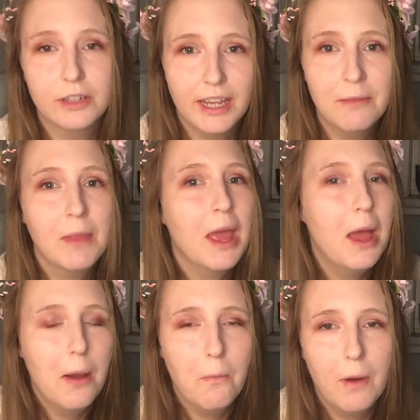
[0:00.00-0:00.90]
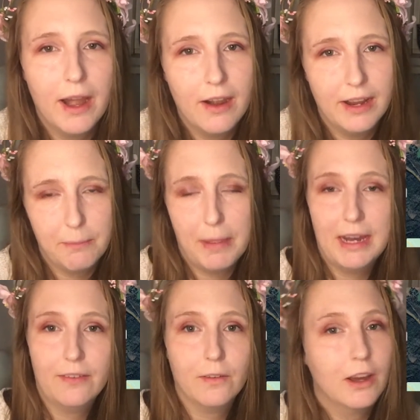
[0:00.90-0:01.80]
Norge, where
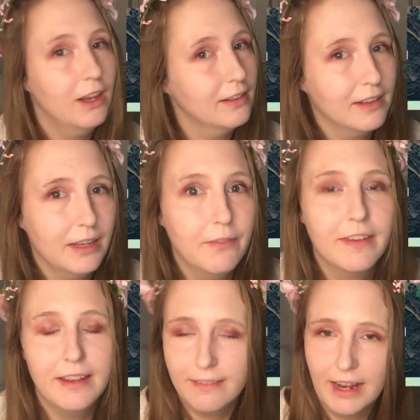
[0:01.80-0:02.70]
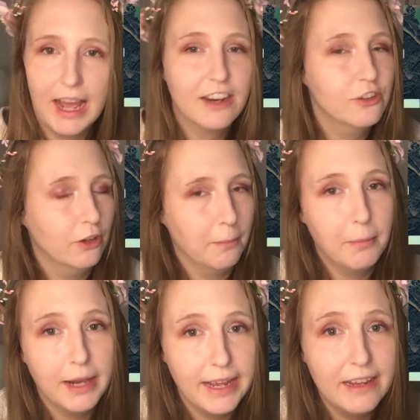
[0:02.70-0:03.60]
Pelle's cult lives, is an actual
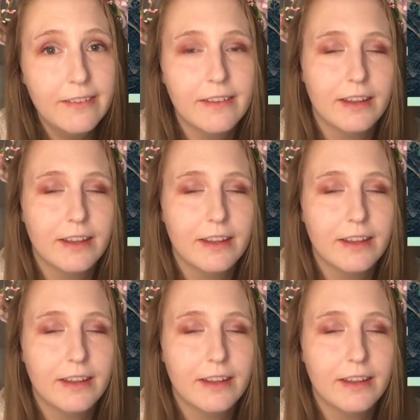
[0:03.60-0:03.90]
place.